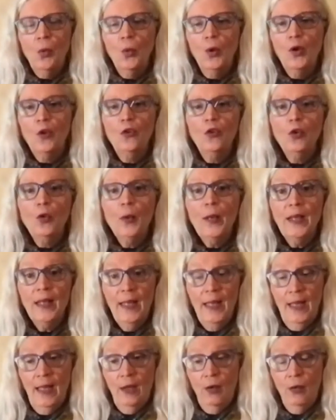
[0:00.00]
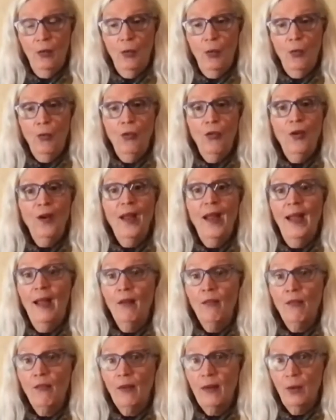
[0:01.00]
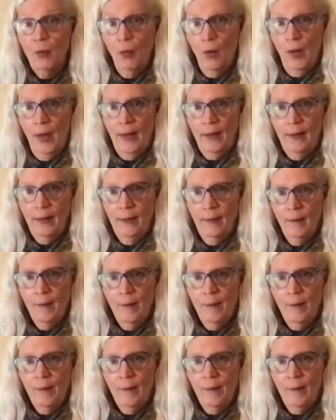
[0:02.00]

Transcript: We're doing it for everyone.